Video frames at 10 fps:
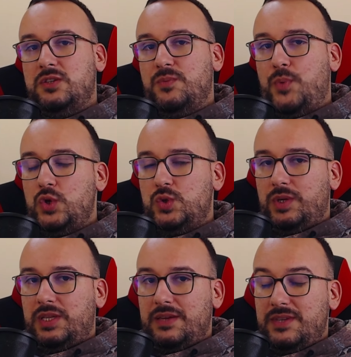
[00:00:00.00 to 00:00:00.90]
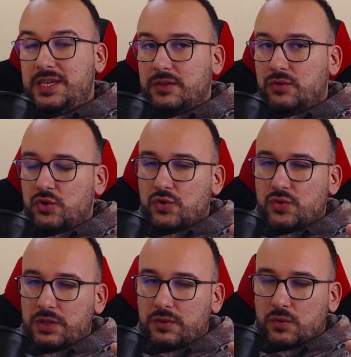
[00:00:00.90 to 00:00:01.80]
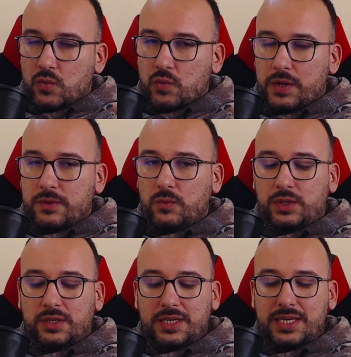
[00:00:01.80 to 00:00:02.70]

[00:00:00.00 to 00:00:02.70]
suppose with the idea to try to run with the